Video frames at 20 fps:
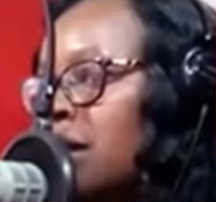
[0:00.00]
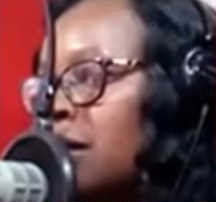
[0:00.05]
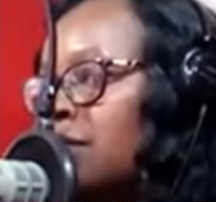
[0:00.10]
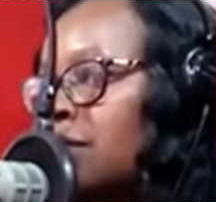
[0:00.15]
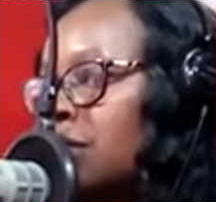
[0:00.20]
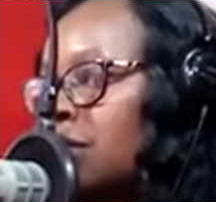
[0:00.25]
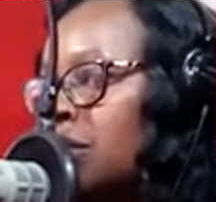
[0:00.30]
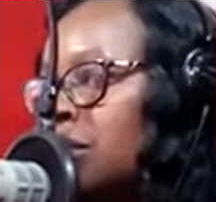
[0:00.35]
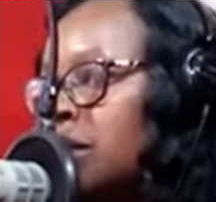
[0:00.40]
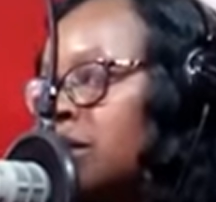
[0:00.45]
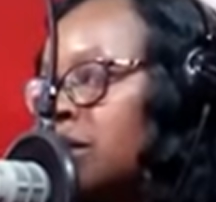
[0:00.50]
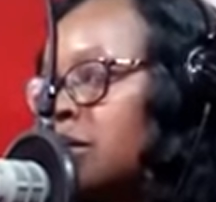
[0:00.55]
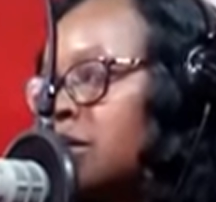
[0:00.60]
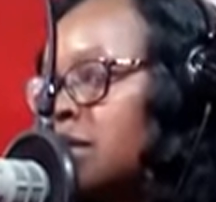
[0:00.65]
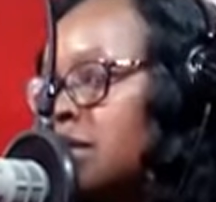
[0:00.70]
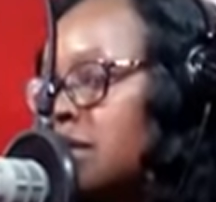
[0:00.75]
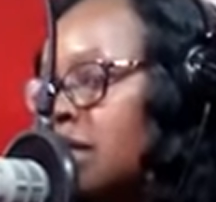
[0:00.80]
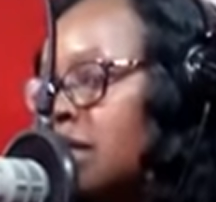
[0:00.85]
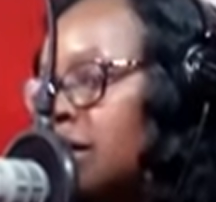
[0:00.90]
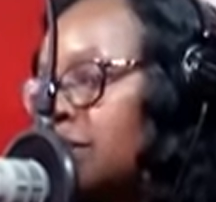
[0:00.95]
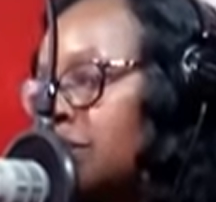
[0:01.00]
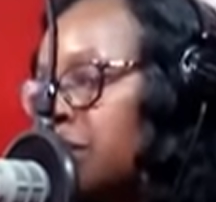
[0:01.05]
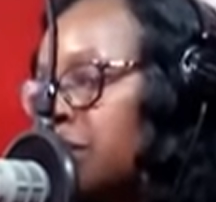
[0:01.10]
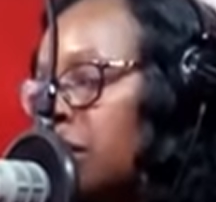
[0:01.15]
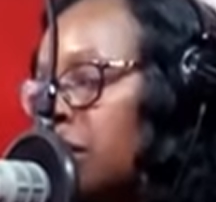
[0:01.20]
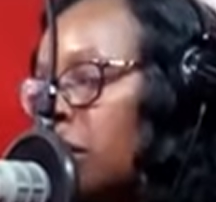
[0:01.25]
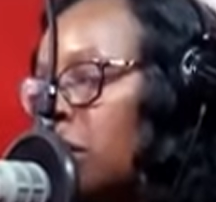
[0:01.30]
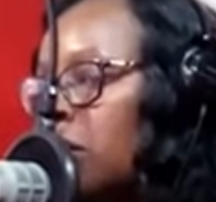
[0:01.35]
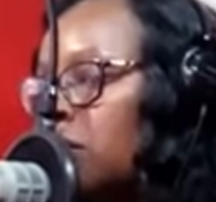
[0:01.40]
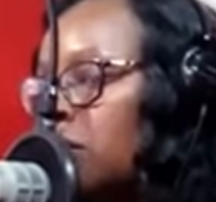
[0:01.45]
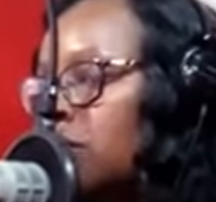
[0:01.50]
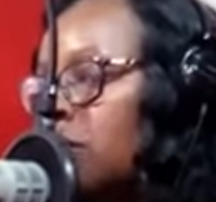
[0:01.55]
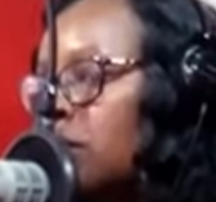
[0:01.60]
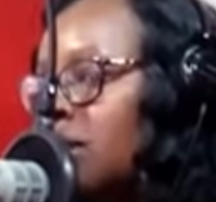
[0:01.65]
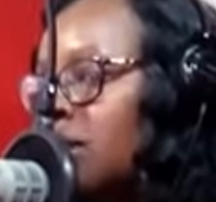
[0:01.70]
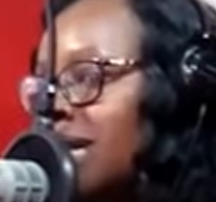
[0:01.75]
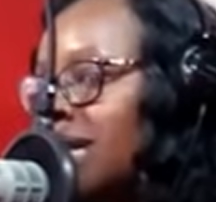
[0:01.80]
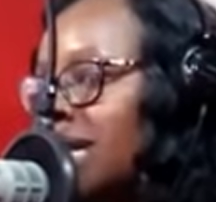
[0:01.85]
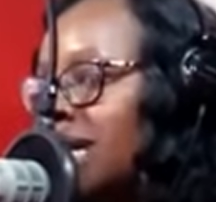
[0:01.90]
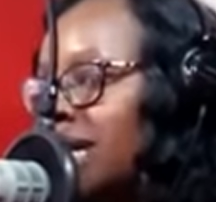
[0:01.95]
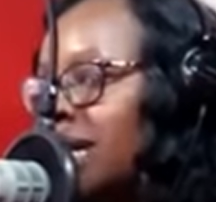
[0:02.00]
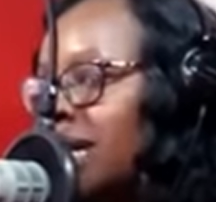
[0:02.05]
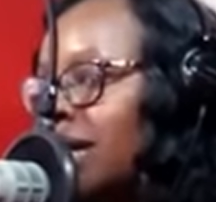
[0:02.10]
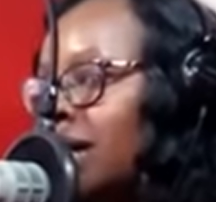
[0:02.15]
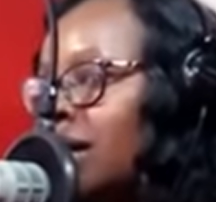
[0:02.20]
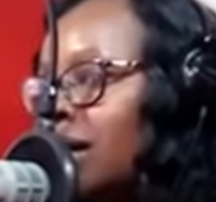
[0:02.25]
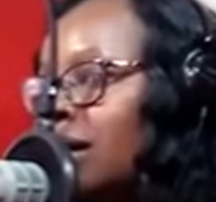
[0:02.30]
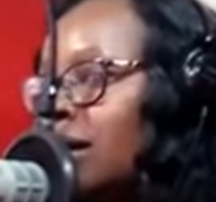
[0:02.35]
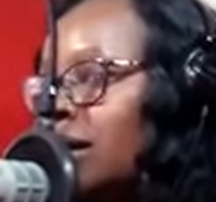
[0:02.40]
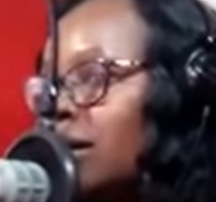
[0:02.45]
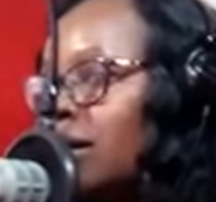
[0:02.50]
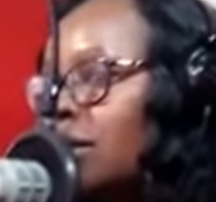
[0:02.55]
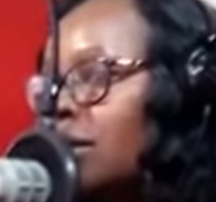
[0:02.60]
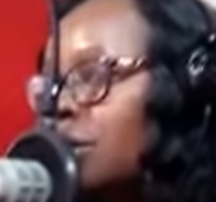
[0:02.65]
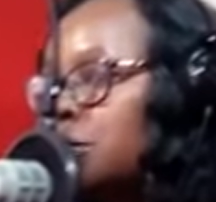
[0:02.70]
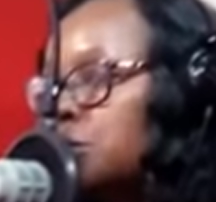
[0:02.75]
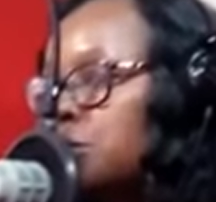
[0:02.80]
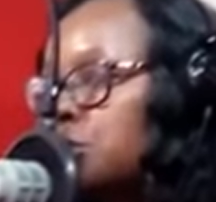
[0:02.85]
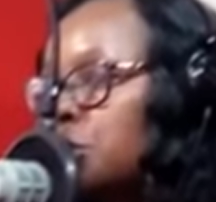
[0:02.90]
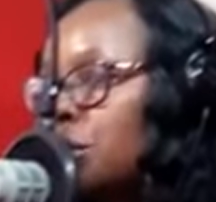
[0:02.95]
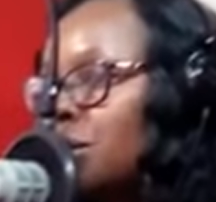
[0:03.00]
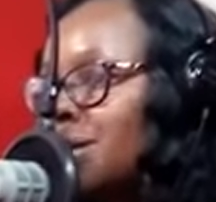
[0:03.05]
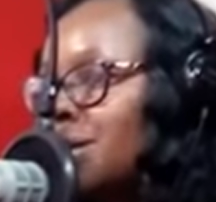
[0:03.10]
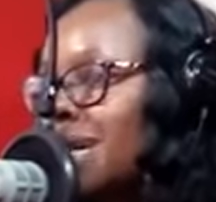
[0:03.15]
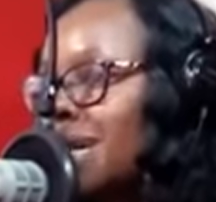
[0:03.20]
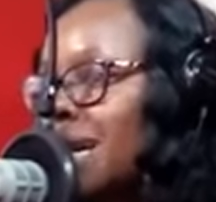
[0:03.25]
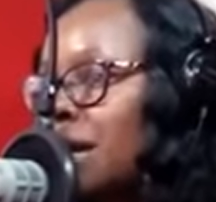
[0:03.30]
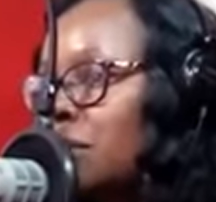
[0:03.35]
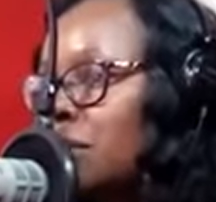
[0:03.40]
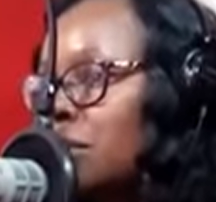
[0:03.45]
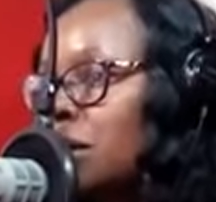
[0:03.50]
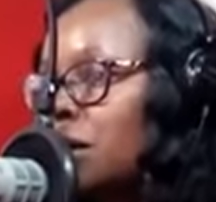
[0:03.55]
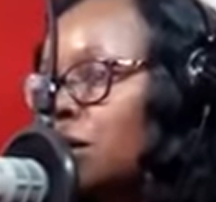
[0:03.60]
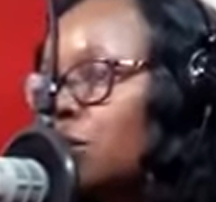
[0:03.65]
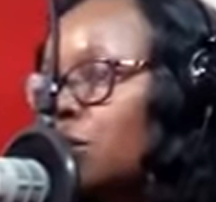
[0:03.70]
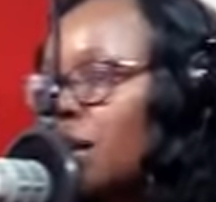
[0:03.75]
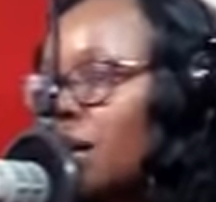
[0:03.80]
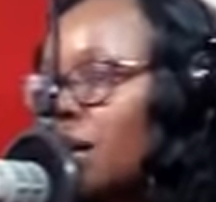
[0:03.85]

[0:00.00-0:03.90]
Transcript: following the discovery of a leak. The short Nembe Creek